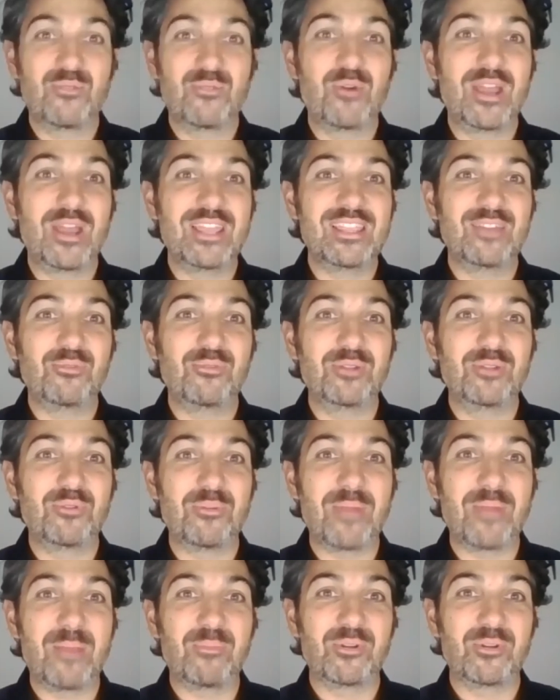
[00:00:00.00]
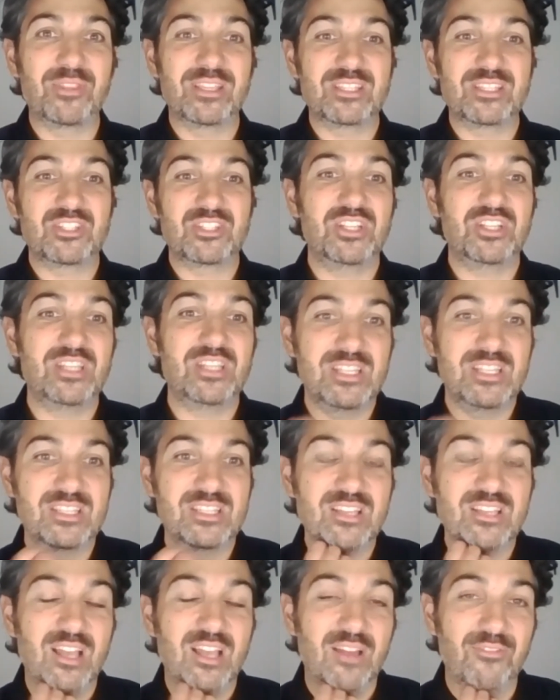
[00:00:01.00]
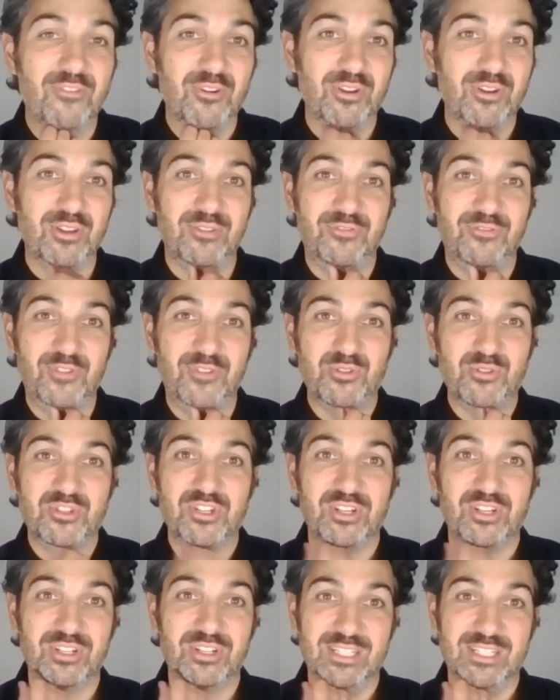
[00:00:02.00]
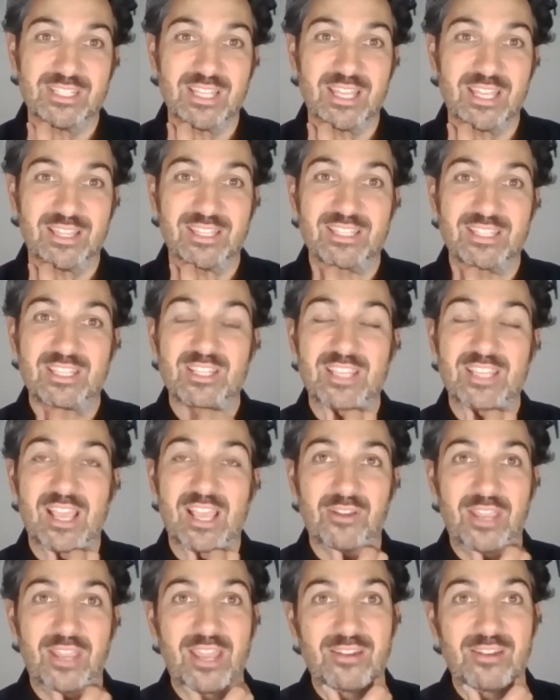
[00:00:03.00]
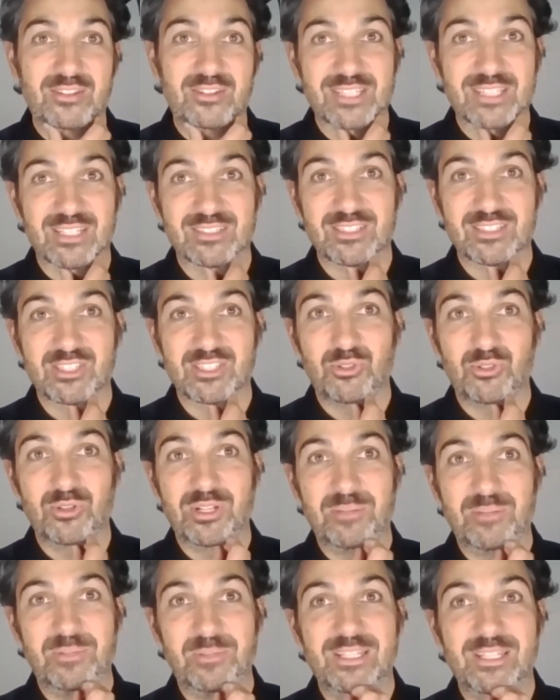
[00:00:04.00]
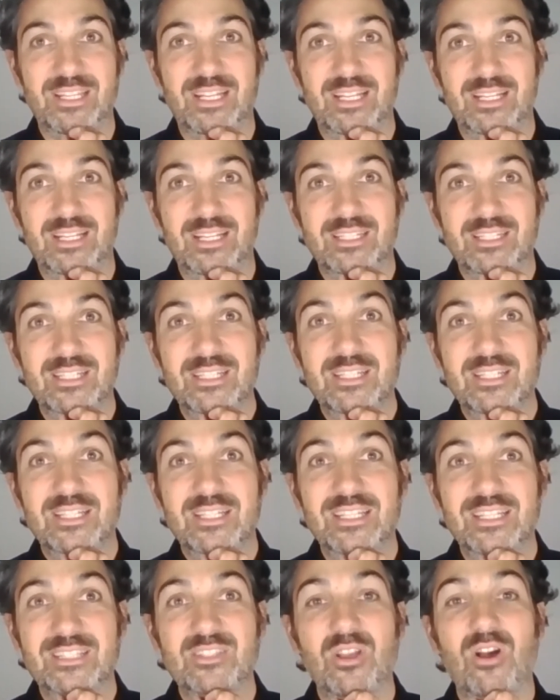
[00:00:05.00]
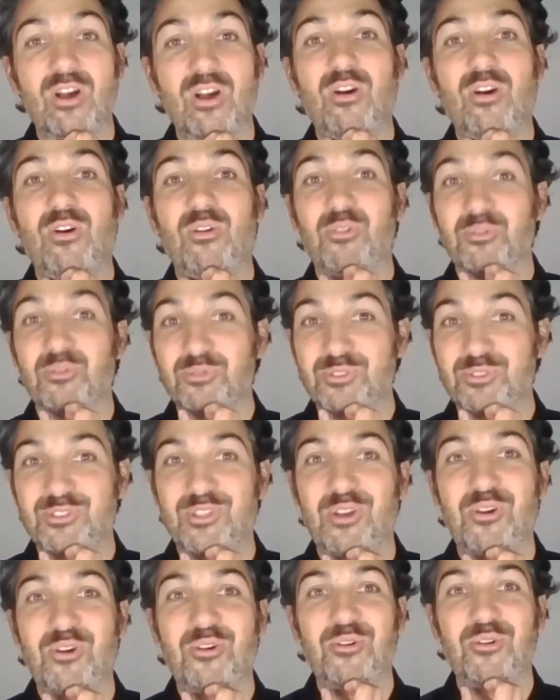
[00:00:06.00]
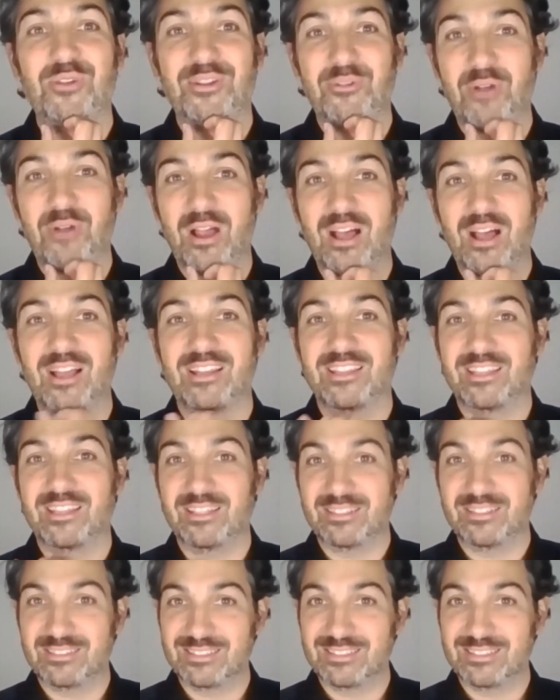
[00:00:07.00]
way that we remember this cheese uh, for your future, is, and this is how Kendall tells the story, but uh, it's oh so irati. Oh,